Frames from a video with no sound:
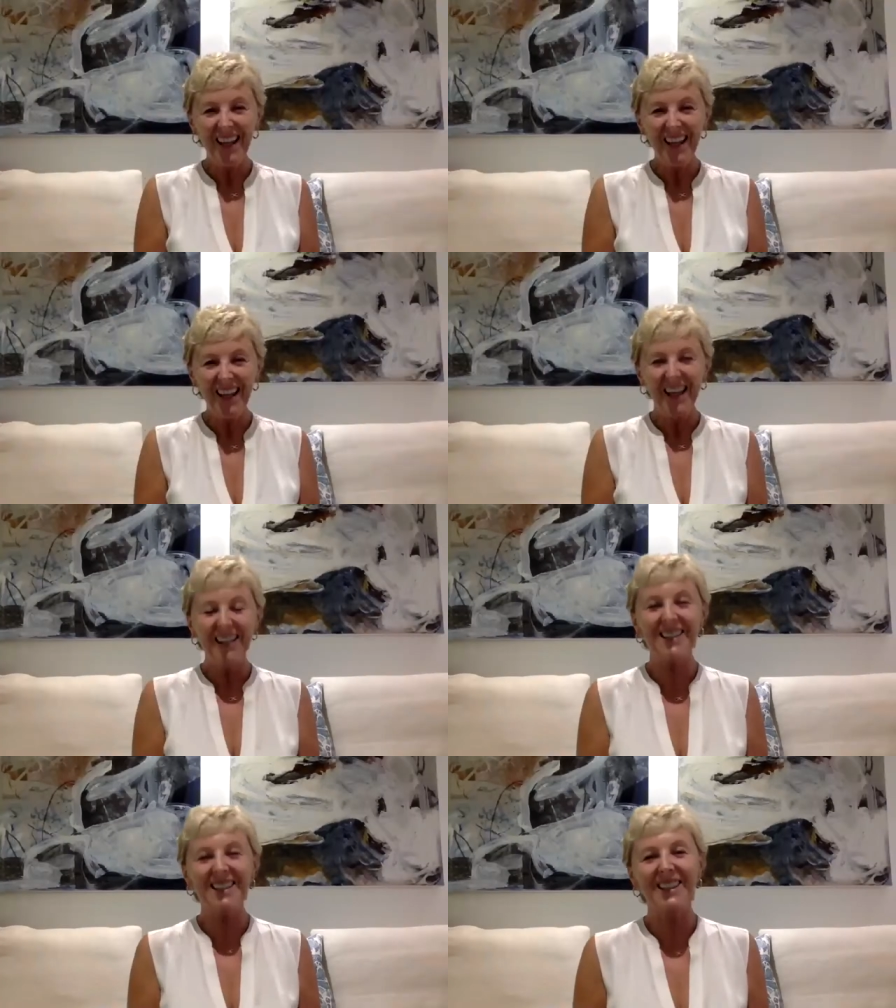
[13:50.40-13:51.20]
It's
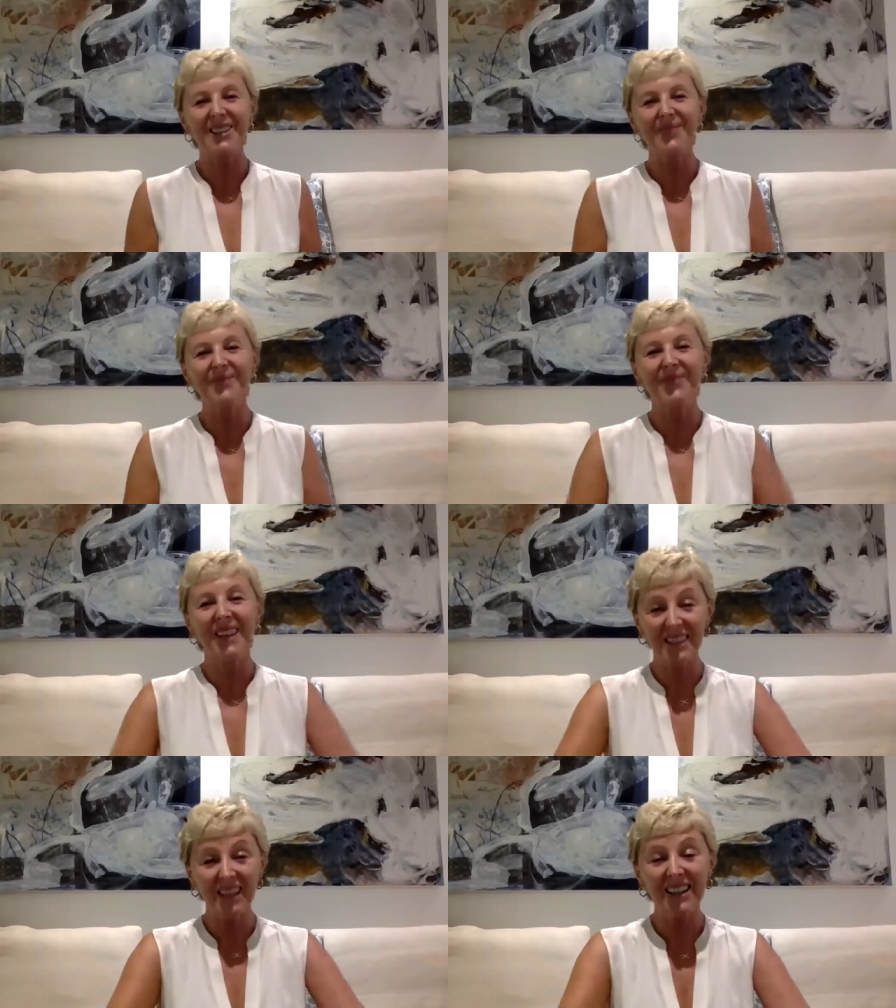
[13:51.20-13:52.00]

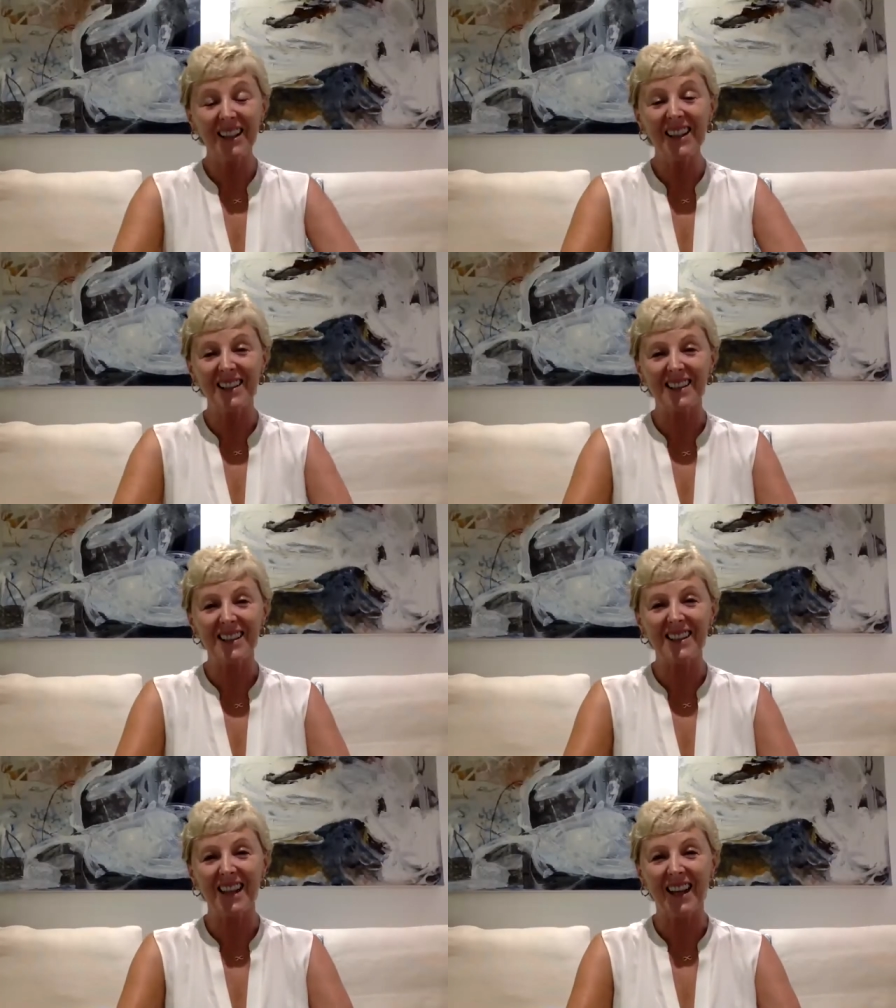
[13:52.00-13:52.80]
it is,
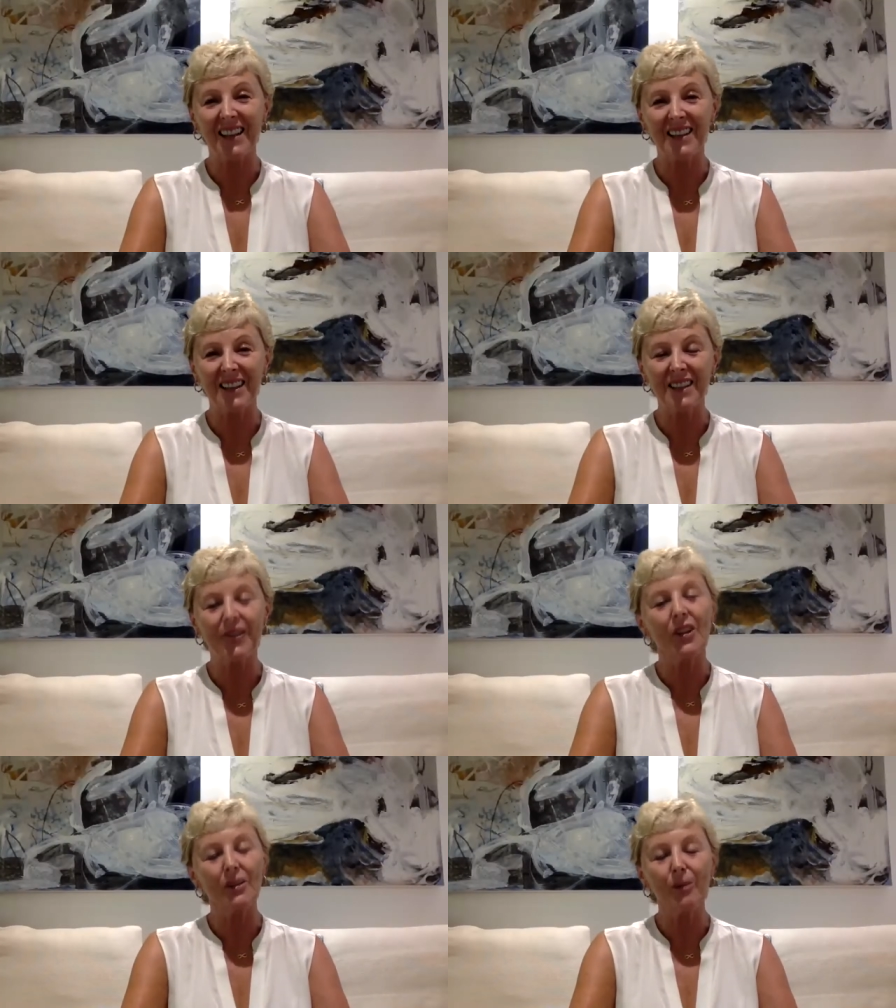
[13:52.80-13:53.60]
and it's
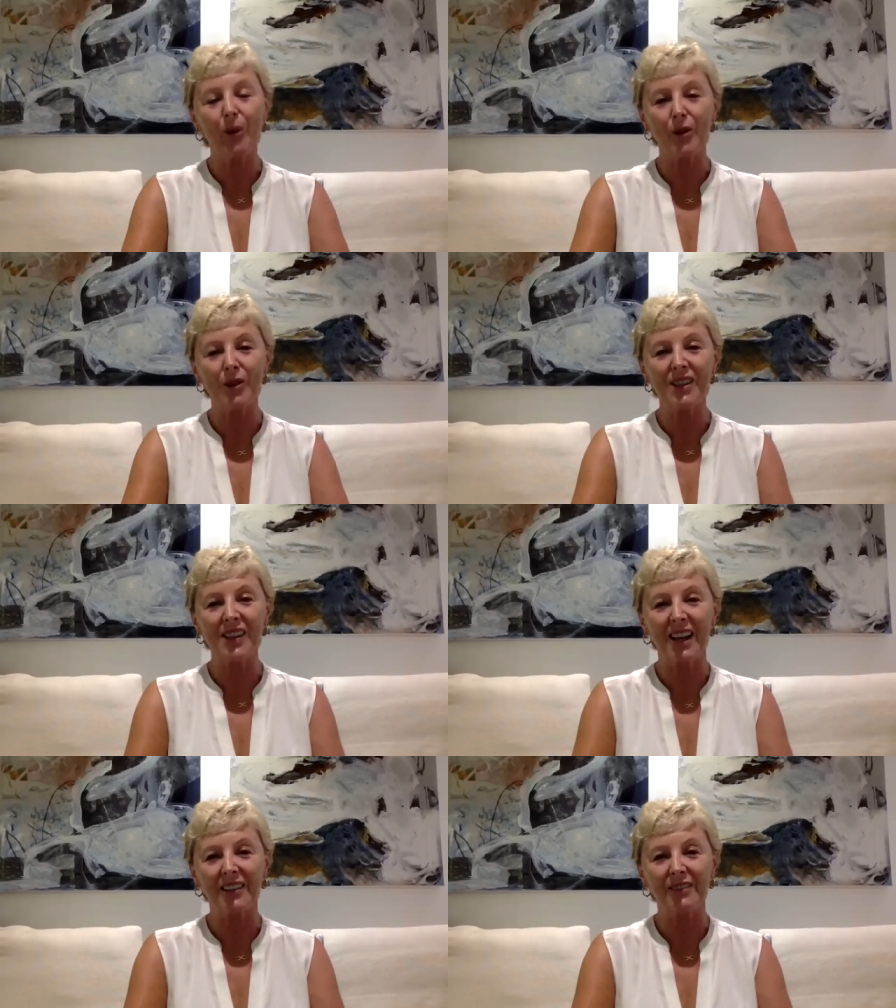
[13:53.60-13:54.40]
very important to
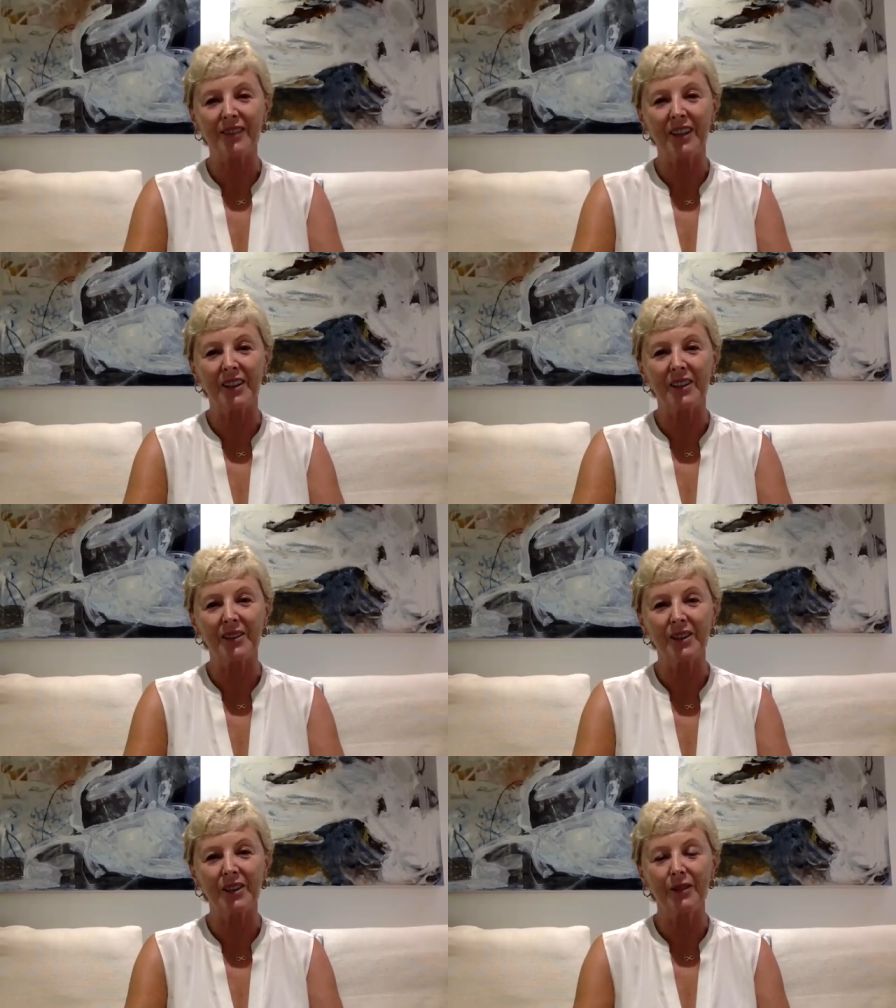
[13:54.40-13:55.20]
have
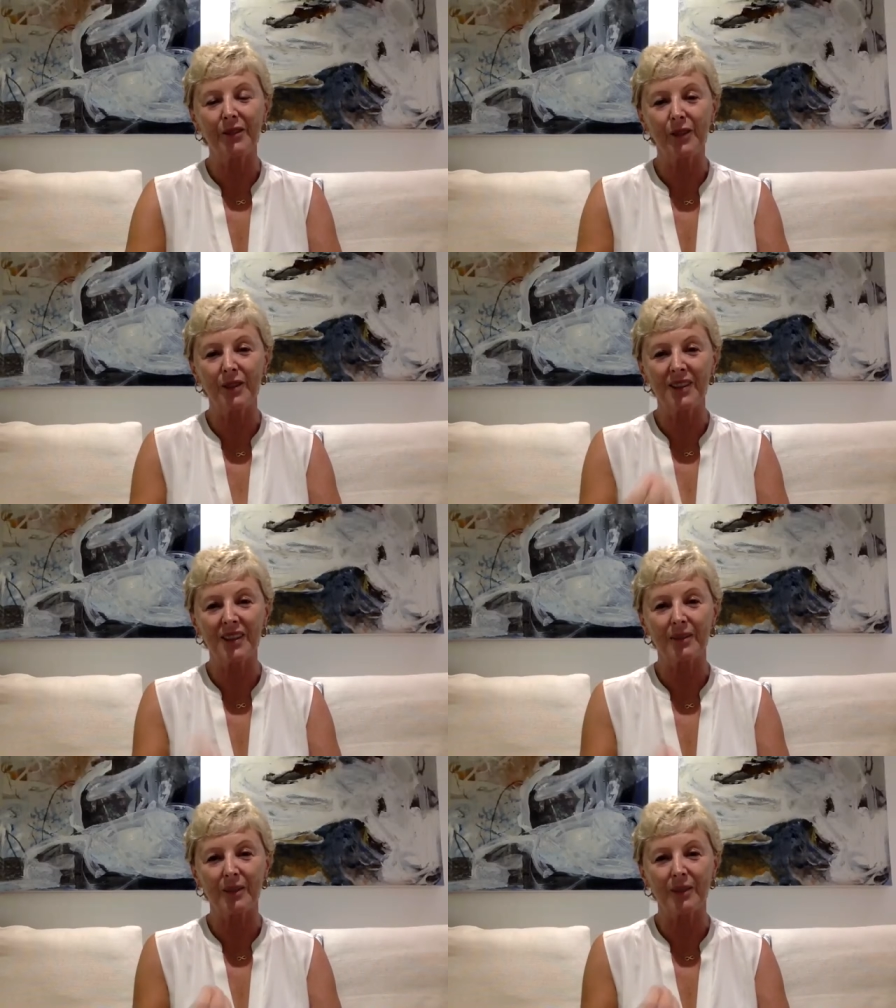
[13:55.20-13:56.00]
you know, foods that
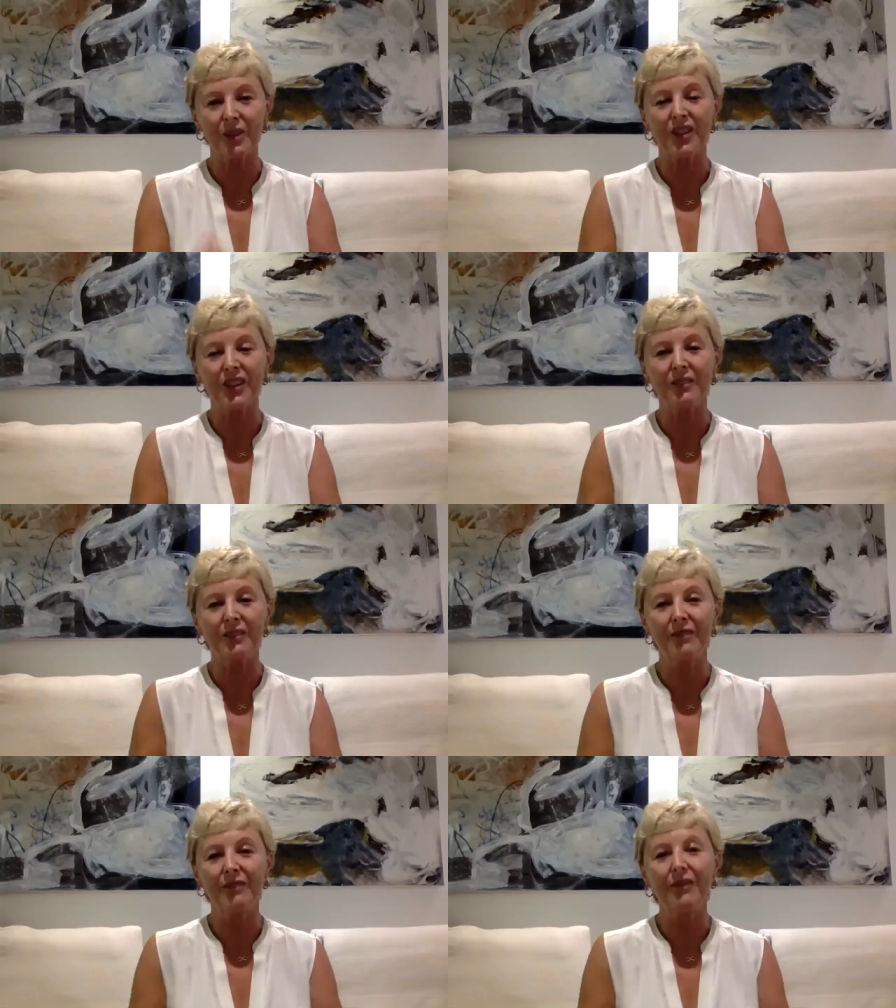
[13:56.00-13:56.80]
are rich in
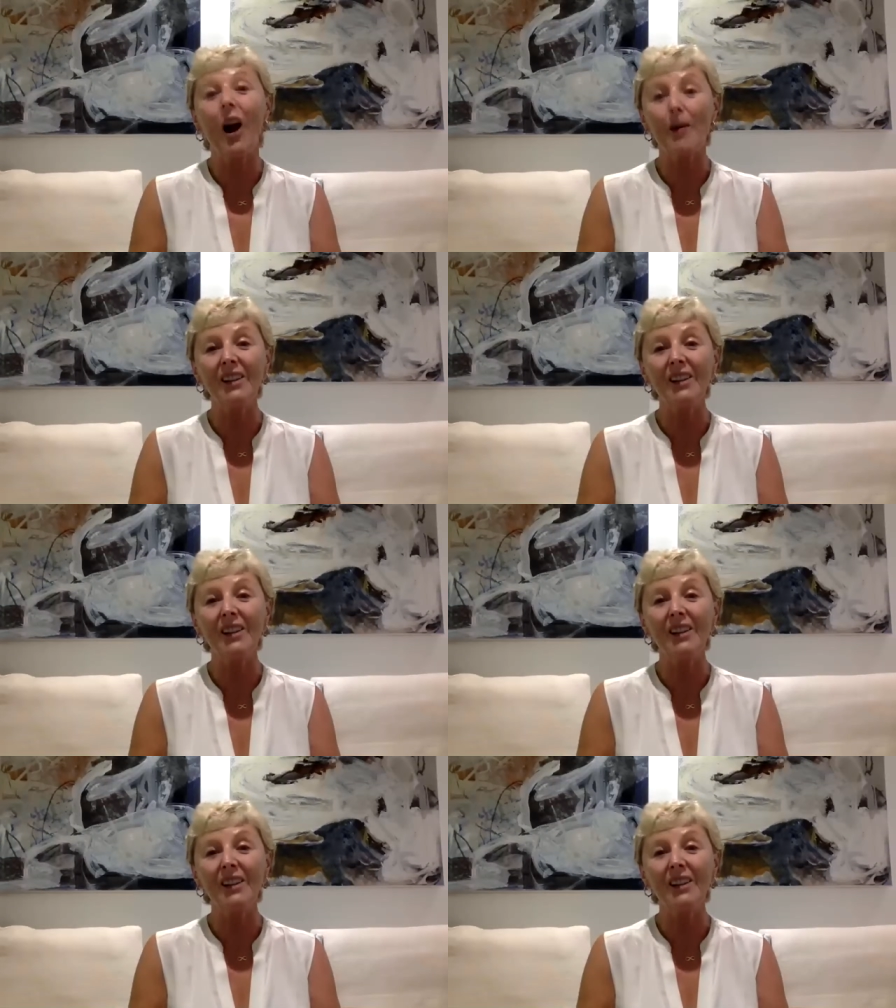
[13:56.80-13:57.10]
fibre,